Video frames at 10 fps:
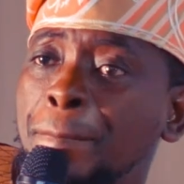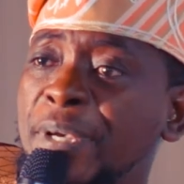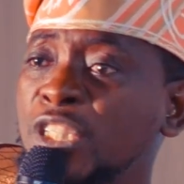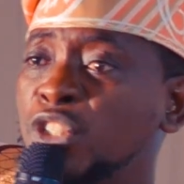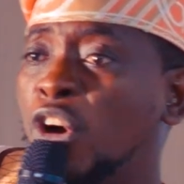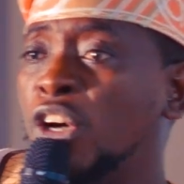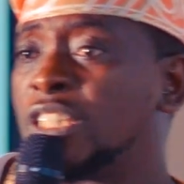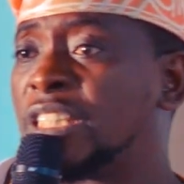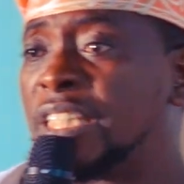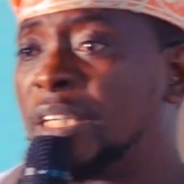
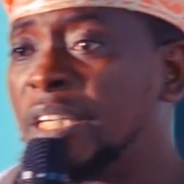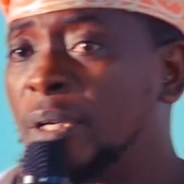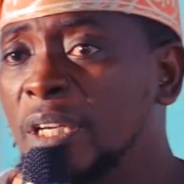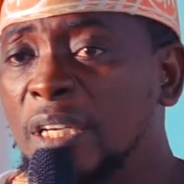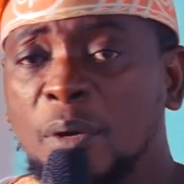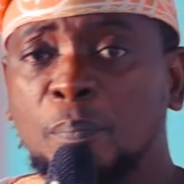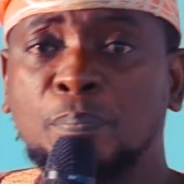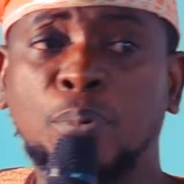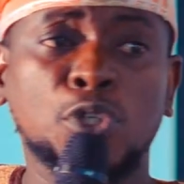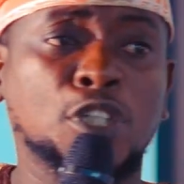beyond,
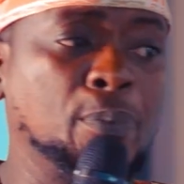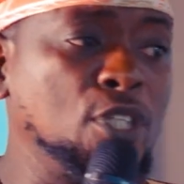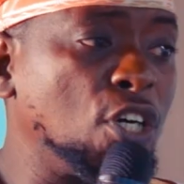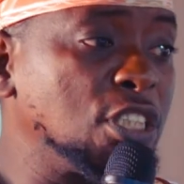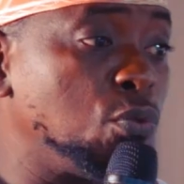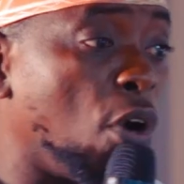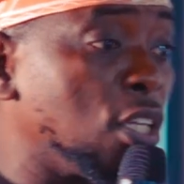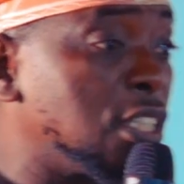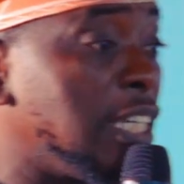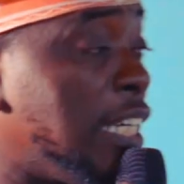push beyond
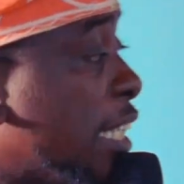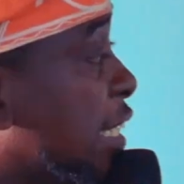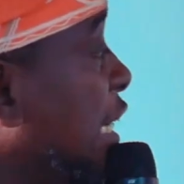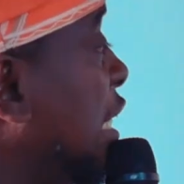what? The